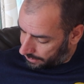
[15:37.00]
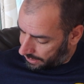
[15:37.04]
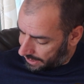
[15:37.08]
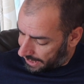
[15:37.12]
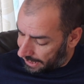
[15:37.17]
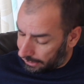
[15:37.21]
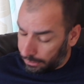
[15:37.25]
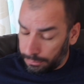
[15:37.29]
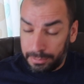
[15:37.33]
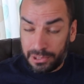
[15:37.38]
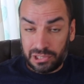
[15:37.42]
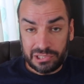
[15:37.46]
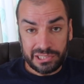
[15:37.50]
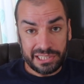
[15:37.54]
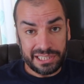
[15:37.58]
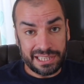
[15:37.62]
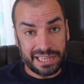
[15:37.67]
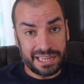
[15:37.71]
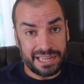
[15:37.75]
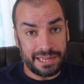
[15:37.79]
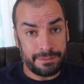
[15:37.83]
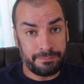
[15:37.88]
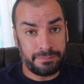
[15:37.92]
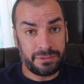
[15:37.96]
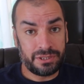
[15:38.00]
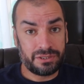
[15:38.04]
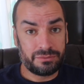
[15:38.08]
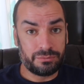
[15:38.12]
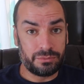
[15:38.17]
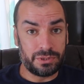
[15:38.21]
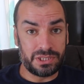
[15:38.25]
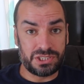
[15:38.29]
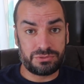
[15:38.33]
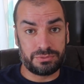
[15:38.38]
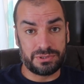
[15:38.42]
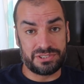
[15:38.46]
Hellboy game,
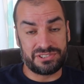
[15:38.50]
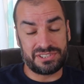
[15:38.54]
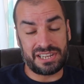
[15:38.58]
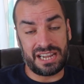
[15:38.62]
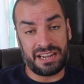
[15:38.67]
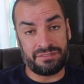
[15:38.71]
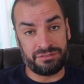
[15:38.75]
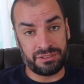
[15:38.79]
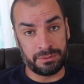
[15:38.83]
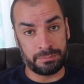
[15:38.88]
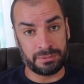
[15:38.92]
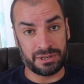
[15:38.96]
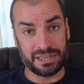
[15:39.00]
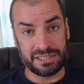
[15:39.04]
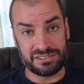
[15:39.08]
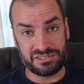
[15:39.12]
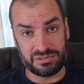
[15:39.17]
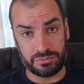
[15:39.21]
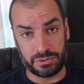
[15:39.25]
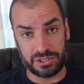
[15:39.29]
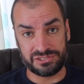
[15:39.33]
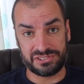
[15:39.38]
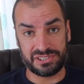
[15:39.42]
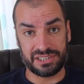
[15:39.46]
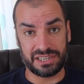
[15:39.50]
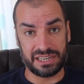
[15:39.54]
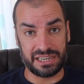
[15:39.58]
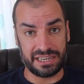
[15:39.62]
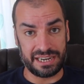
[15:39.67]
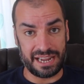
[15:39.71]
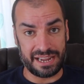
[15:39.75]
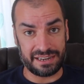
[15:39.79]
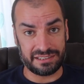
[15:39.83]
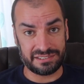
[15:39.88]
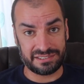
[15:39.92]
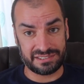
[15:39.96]
which was half the price of what
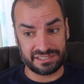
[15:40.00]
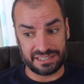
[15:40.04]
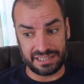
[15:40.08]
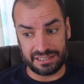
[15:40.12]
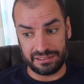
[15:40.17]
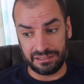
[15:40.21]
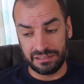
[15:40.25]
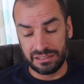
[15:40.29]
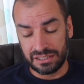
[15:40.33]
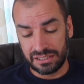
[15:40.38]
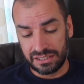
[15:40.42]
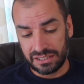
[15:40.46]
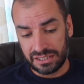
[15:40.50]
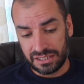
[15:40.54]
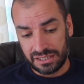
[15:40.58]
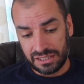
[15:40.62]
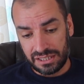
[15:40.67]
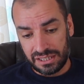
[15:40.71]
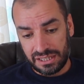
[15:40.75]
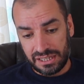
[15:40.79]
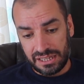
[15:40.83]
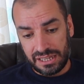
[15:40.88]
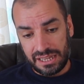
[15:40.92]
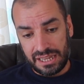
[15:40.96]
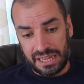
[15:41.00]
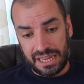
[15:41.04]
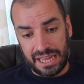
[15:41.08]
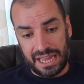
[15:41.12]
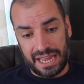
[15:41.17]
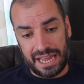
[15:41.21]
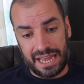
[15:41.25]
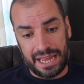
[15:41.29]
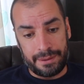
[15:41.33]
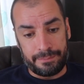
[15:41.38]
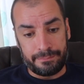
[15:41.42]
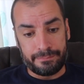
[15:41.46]
CEX sell.
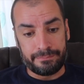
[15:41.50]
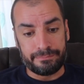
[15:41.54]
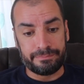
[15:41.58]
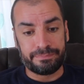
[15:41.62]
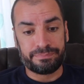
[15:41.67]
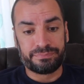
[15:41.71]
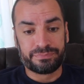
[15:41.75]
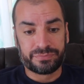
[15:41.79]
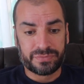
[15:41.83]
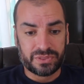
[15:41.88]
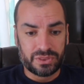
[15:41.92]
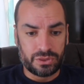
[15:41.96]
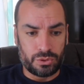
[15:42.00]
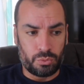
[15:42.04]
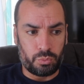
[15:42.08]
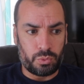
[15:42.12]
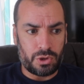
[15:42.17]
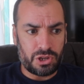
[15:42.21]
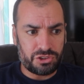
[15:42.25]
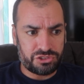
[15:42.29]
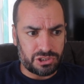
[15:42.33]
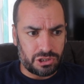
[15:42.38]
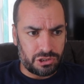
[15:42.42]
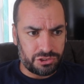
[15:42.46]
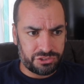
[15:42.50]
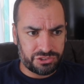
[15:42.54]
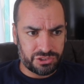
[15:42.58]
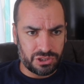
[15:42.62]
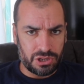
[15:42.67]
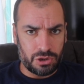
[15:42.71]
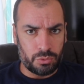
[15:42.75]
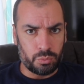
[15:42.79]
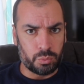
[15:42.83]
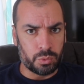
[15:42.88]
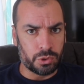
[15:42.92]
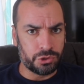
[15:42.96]
There was
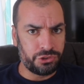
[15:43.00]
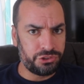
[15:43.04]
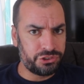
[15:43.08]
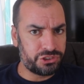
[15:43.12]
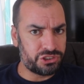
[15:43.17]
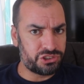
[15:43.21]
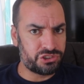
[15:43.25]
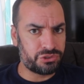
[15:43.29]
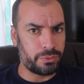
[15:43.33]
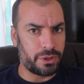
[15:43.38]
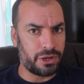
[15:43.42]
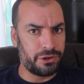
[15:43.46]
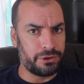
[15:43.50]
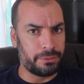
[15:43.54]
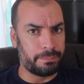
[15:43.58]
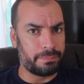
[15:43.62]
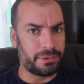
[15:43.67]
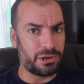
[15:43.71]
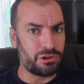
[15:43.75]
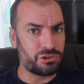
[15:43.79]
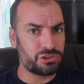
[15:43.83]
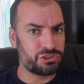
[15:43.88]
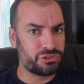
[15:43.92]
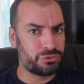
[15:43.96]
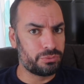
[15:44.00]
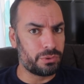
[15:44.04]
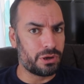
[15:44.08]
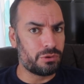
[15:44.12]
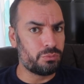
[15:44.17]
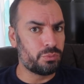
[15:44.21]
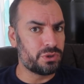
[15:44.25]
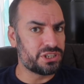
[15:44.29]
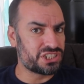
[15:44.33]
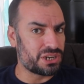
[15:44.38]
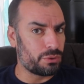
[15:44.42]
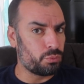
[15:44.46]
also a Wonder Swan, a boxed
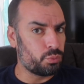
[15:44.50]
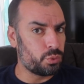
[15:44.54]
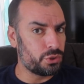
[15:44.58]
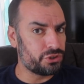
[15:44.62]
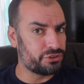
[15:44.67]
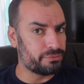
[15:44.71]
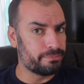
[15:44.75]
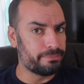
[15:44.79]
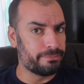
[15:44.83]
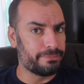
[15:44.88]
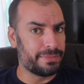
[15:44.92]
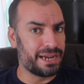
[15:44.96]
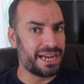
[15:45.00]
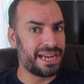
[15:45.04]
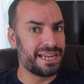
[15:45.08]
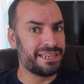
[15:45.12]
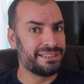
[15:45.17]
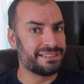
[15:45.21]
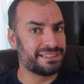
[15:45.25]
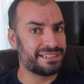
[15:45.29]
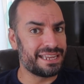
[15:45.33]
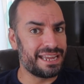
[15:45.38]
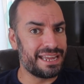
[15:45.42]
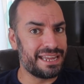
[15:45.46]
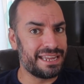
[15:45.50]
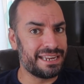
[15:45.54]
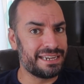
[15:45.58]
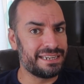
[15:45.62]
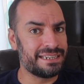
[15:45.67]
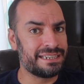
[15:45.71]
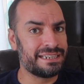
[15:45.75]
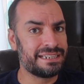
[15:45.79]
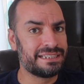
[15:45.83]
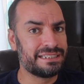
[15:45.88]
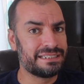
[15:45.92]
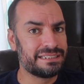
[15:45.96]
one, which I wouldn't mind
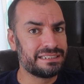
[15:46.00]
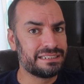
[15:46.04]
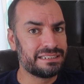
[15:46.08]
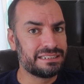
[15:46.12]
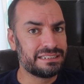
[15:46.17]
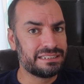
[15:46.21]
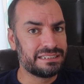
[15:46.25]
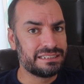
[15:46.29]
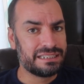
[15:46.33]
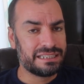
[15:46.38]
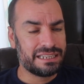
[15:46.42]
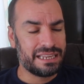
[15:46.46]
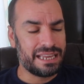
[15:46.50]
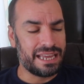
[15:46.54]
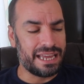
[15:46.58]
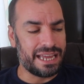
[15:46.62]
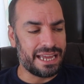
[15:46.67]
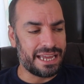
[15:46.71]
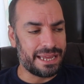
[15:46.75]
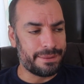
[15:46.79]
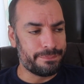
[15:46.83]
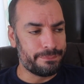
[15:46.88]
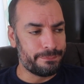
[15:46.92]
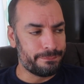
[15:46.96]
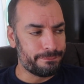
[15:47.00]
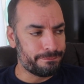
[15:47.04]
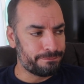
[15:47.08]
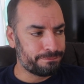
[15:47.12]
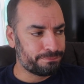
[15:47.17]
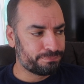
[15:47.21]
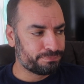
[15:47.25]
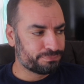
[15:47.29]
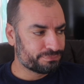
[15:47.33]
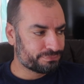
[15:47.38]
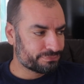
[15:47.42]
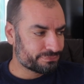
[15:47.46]
getting.
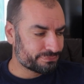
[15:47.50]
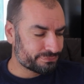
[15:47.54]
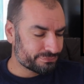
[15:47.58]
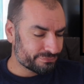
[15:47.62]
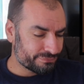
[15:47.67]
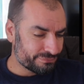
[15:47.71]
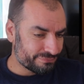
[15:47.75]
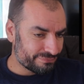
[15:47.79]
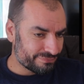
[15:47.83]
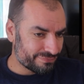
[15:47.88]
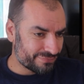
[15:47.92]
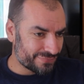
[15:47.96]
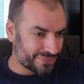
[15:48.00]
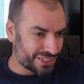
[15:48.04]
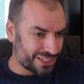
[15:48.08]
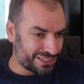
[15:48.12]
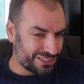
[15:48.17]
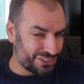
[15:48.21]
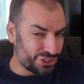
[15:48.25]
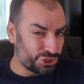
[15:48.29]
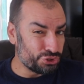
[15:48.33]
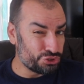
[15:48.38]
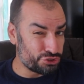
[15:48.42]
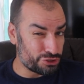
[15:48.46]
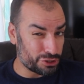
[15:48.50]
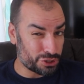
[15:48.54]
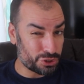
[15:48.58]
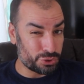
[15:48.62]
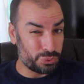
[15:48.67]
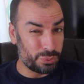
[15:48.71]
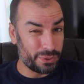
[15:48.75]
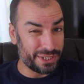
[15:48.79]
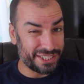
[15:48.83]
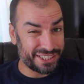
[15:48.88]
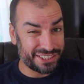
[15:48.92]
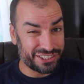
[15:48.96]
100
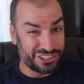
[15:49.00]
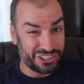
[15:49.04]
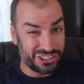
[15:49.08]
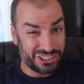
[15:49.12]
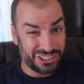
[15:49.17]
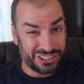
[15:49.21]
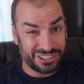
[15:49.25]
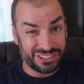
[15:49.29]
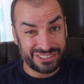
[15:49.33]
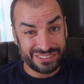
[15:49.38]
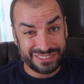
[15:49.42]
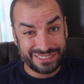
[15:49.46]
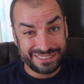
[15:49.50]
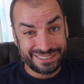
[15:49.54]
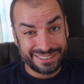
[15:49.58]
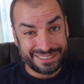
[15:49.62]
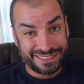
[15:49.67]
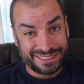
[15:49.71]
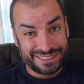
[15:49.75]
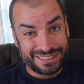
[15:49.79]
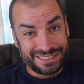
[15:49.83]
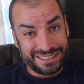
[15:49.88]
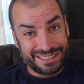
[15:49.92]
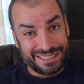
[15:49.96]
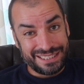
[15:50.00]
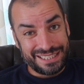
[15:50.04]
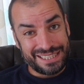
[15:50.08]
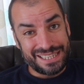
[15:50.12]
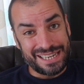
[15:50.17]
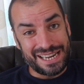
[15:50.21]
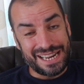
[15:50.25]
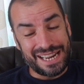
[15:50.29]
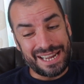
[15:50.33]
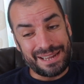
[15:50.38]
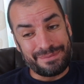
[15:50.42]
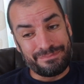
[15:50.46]
quid though.
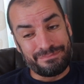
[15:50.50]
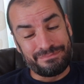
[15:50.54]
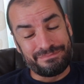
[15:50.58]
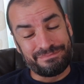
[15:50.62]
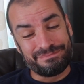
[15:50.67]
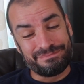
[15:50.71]
I